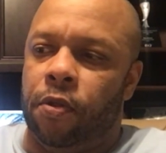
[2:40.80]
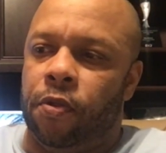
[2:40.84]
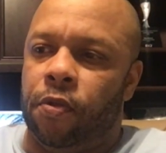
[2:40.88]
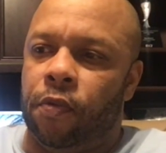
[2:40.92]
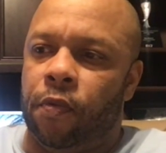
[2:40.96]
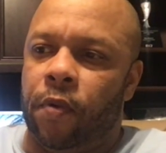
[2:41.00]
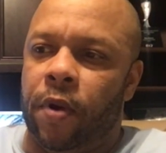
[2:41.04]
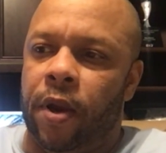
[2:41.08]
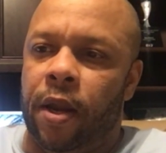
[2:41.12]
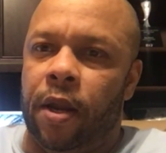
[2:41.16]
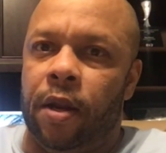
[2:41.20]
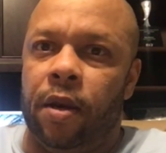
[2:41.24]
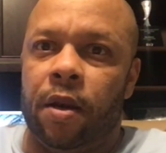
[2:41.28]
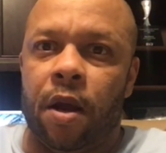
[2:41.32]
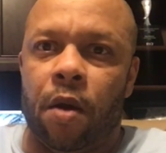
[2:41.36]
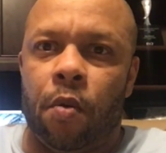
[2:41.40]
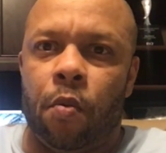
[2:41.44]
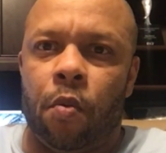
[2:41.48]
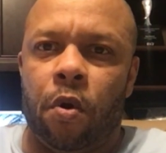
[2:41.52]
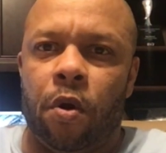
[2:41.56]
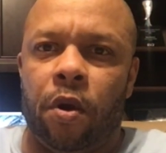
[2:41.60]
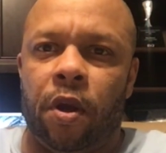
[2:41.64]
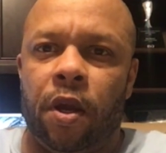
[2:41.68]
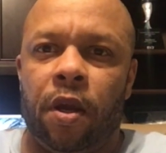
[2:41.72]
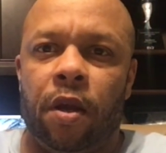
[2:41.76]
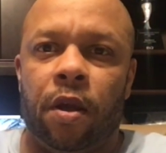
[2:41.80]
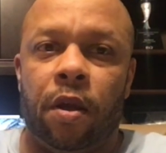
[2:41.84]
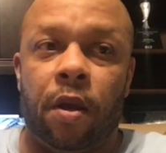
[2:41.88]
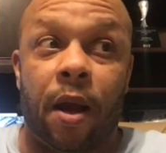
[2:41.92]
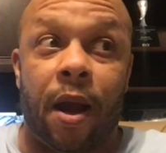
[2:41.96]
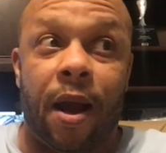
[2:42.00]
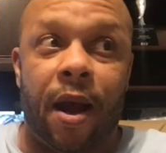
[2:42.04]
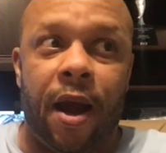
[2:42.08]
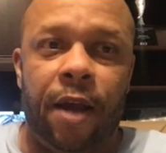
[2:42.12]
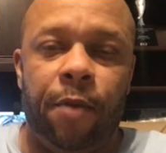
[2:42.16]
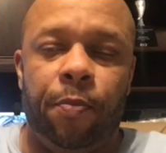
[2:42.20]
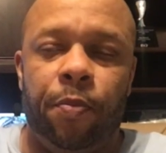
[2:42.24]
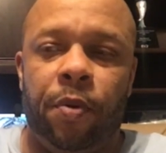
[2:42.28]
3, networking
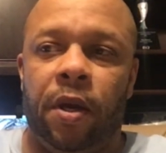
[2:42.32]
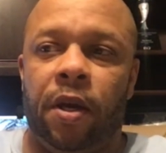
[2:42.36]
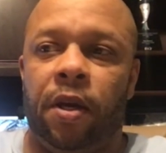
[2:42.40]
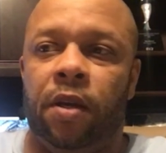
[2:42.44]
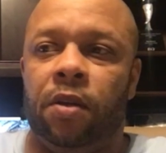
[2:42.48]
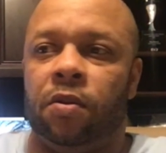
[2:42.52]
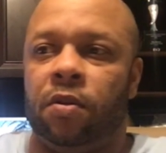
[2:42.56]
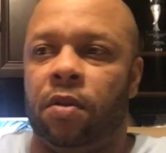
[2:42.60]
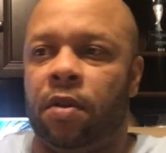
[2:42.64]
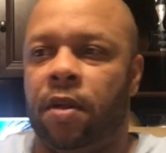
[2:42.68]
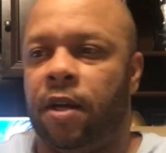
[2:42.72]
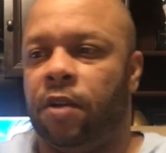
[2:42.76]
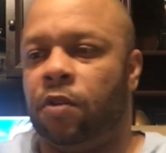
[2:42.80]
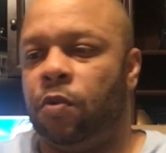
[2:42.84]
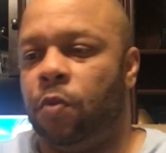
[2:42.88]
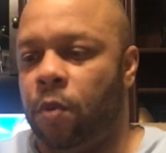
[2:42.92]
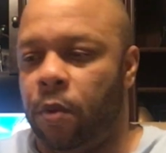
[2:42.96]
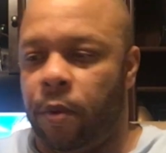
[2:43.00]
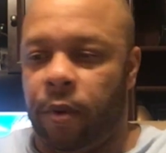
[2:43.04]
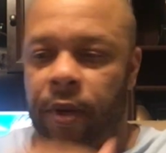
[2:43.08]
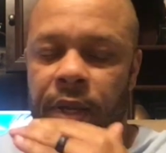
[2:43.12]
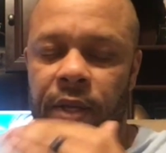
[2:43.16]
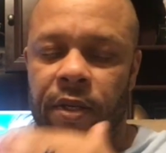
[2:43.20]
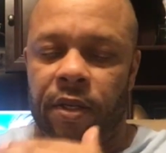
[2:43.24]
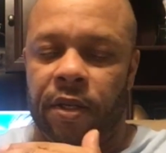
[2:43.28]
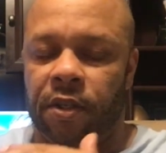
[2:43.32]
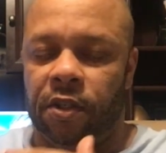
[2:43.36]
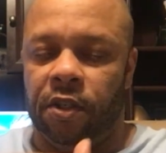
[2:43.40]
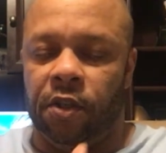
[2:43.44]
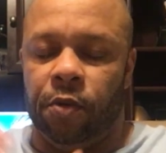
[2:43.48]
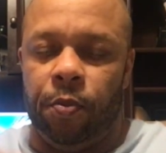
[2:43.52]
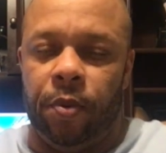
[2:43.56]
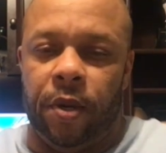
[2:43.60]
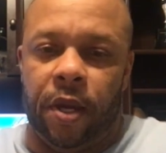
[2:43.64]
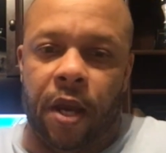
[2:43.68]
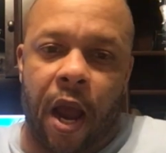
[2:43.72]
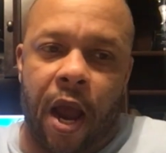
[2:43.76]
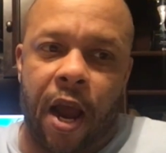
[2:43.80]
IP. So that's where we get
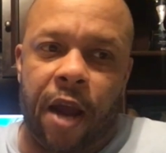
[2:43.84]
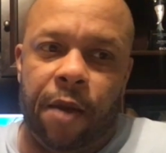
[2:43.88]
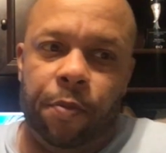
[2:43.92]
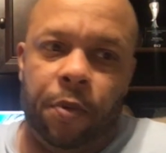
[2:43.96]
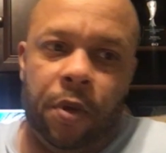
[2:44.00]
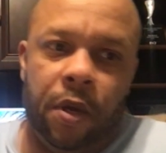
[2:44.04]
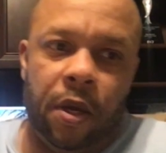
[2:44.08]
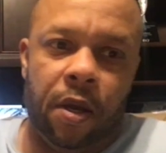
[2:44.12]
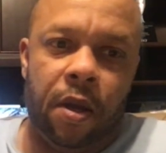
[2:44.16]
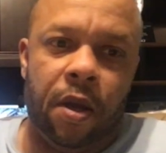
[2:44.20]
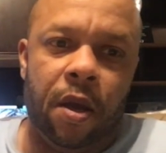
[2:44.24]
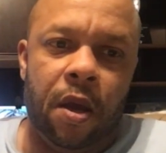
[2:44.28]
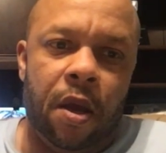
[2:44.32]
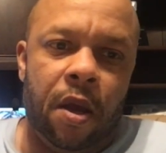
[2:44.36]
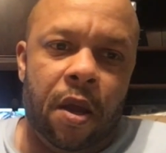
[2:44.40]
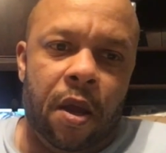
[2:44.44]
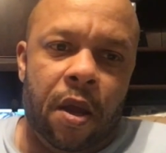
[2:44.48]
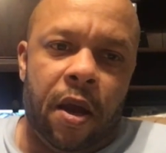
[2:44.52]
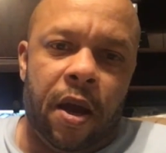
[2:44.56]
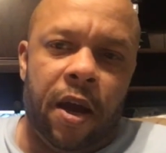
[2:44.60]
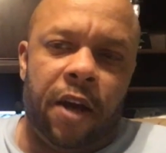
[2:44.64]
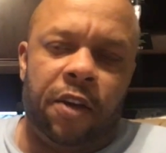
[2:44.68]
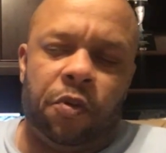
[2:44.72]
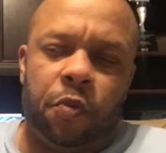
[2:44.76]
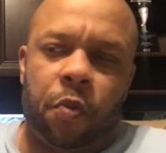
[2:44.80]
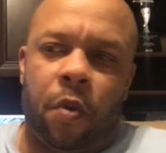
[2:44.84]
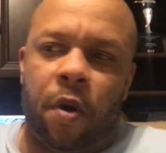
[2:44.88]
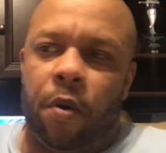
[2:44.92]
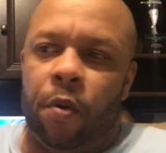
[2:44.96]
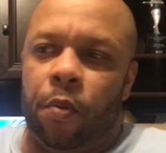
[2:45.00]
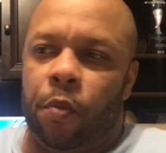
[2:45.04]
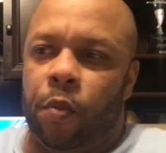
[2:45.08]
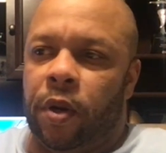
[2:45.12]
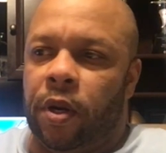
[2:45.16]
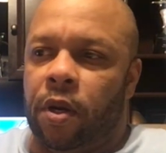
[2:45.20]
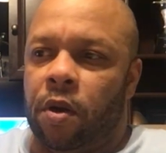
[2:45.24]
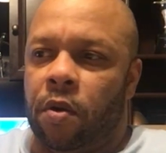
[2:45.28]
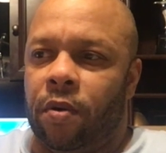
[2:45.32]
TCP/IP. That's why
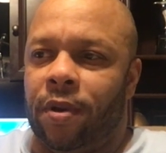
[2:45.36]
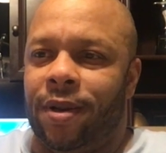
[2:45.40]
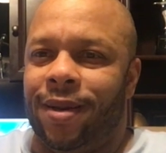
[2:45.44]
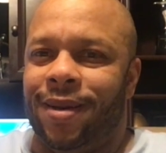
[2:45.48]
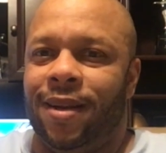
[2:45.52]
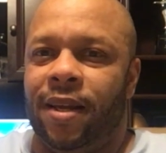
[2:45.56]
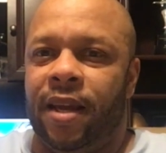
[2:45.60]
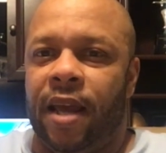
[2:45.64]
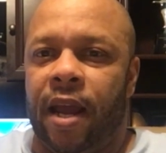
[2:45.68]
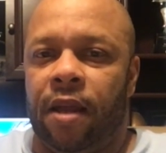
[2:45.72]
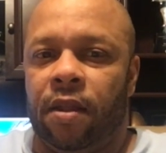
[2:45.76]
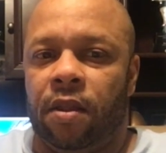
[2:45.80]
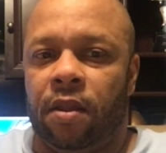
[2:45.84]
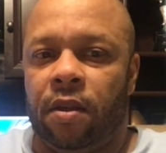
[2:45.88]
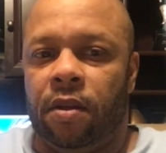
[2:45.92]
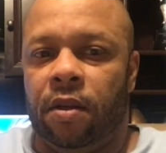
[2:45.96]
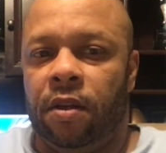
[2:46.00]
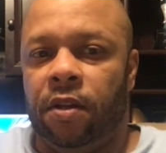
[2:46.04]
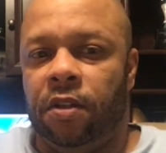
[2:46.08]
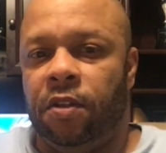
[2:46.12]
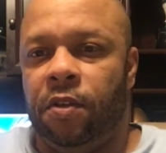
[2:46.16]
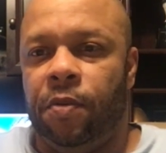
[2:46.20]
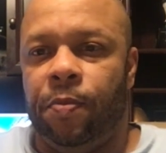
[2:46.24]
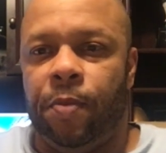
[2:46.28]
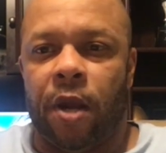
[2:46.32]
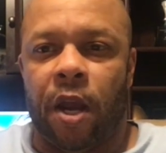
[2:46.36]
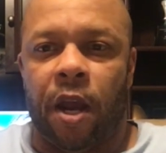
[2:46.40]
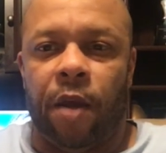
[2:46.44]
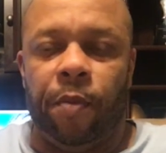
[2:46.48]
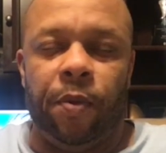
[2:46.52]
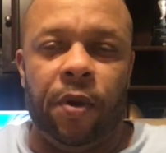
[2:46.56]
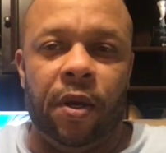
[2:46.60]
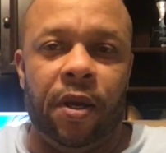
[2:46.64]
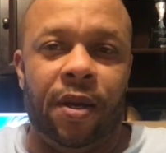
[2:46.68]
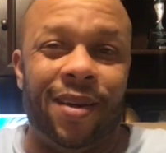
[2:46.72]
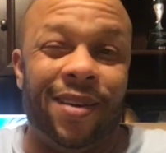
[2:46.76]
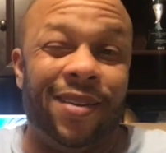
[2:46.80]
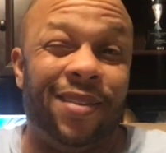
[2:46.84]
we don't indicate the
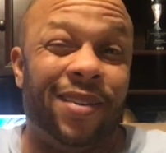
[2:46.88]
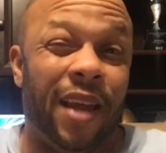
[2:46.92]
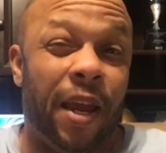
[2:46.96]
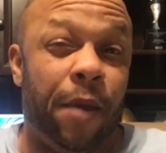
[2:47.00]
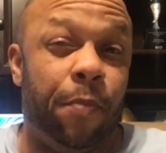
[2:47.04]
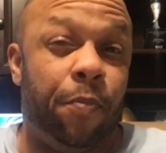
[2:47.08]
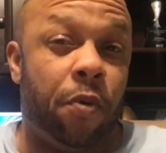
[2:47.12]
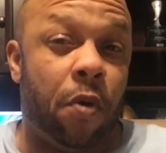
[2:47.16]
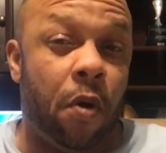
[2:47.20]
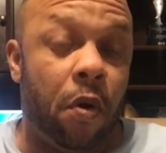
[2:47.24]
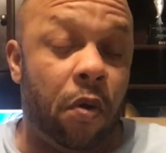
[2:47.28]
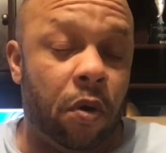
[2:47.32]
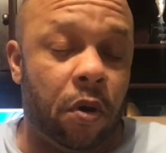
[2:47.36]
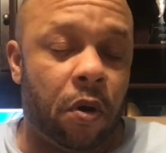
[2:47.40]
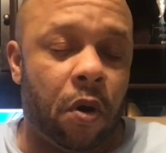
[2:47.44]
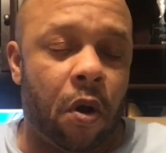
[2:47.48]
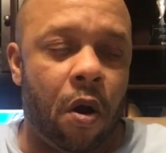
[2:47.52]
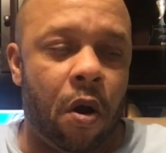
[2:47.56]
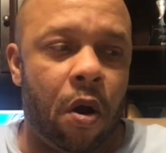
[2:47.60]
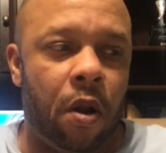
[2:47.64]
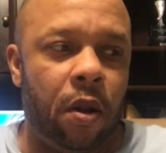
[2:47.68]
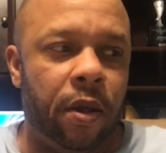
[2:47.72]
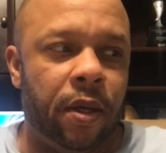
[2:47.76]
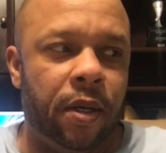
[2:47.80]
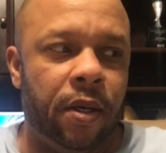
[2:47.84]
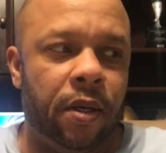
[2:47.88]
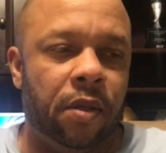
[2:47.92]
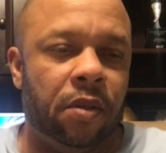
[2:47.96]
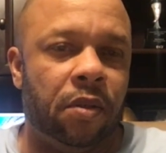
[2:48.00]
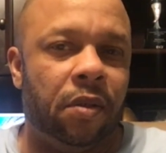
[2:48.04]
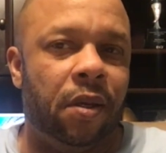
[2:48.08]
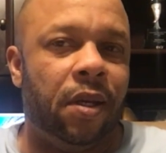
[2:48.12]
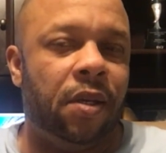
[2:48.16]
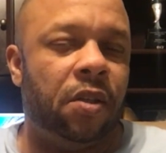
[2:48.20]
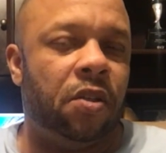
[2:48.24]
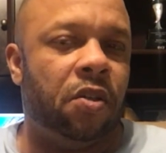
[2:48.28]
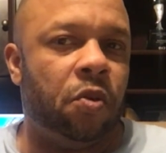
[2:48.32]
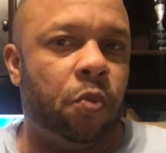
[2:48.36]
TCP/IP is a protocol. It is
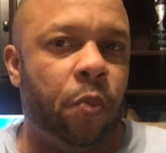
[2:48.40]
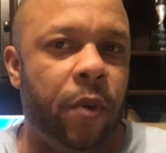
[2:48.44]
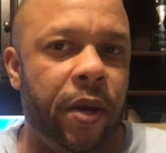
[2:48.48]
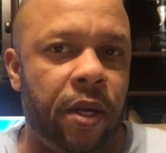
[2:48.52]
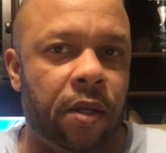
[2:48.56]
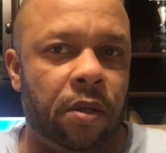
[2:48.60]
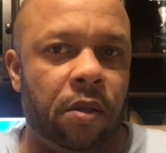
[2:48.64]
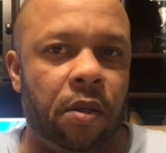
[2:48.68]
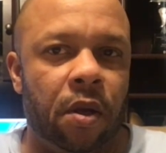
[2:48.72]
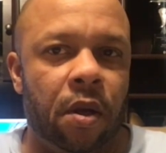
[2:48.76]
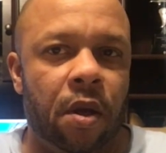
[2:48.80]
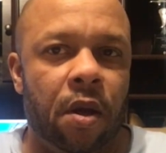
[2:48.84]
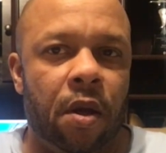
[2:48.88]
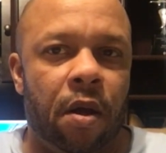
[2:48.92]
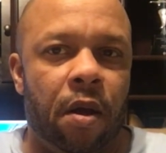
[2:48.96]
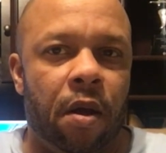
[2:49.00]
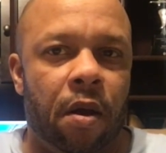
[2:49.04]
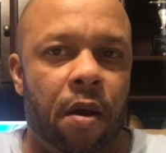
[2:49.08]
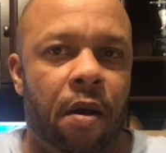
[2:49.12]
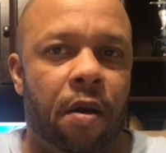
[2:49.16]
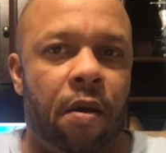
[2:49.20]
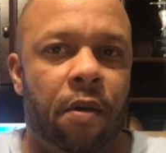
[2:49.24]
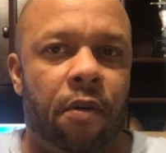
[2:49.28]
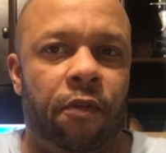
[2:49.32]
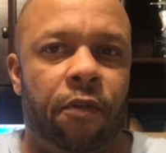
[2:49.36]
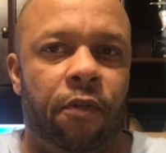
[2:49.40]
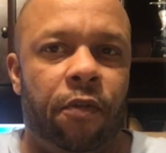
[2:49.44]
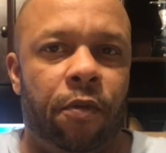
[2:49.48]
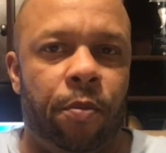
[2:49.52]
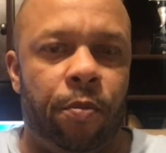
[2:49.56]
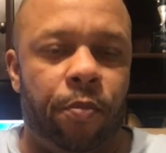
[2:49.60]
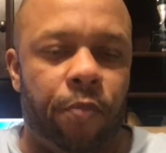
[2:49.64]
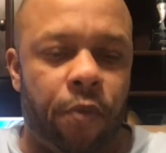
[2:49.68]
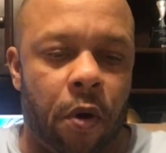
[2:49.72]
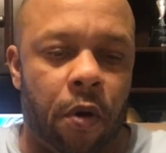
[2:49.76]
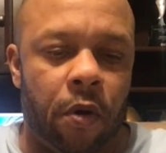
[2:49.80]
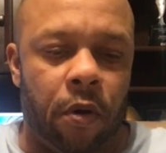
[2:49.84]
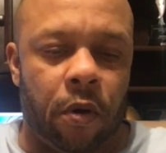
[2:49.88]
a suite of
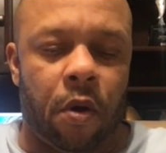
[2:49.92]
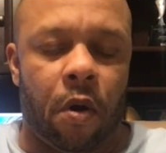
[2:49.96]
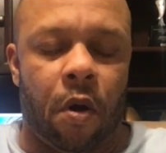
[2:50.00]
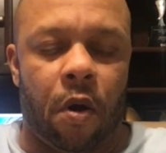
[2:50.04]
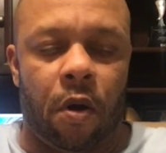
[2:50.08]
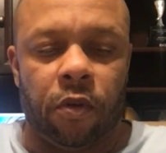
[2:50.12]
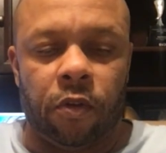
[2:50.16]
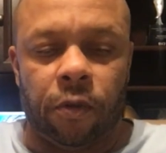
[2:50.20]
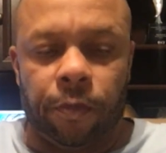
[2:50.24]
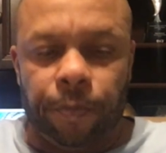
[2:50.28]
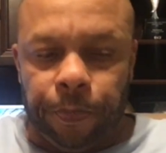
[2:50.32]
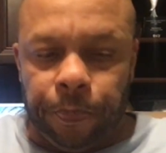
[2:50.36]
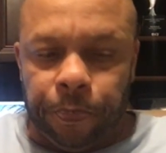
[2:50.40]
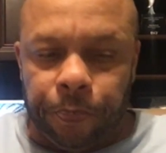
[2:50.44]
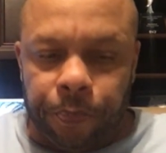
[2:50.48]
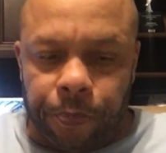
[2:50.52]
protocols.